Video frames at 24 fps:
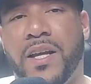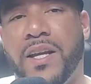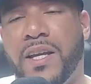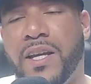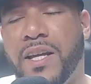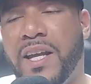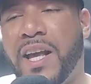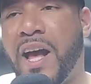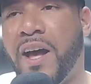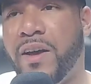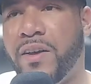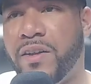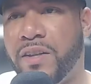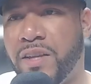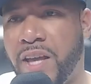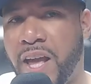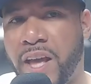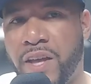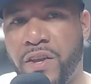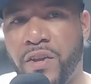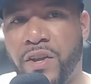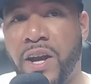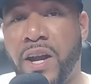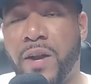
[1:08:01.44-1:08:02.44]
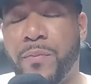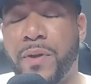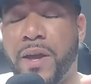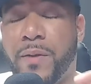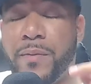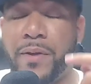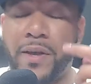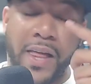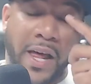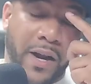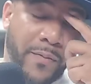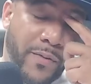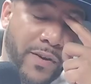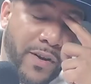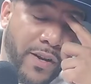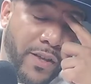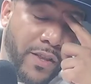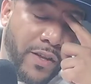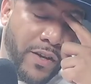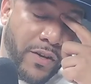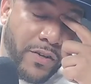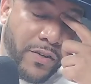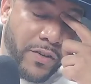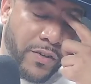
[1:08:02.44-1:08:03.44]
Yeah, you got to pay me a lot of money,
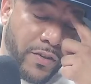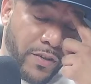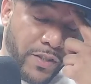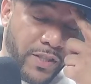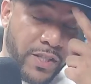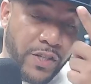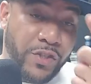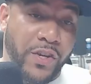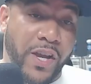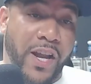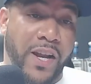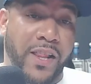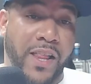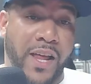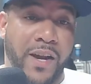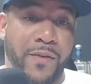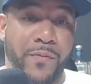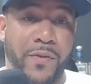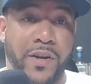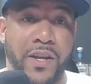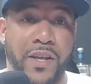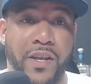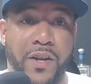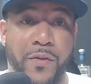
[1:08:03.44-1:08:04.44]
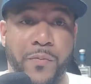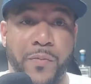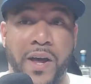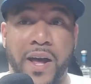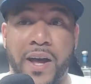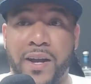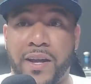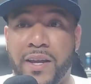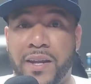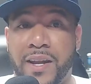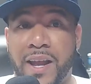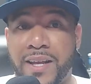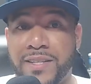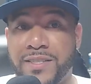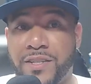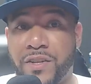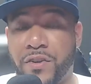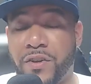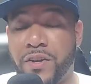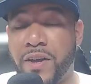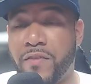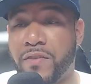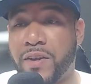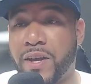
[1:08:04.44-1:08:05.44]
though, since you had a lot of money in your pocket, and I still
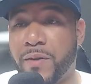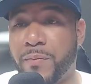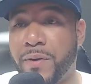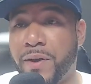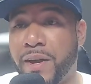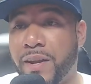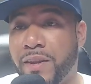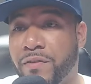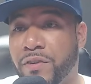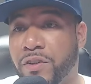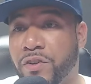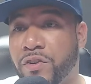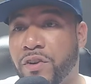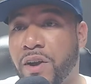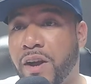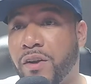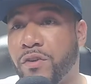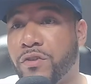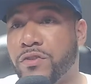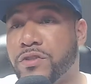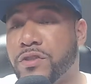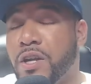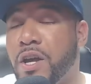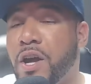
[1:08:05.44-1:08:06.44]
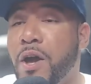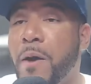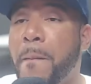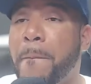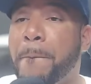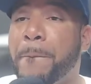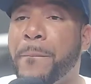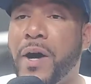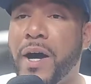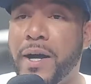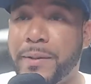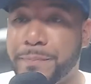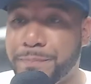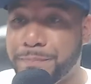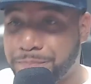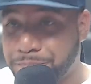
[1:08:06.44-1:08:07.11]
haven't get paid for the Chronicles. Damn. But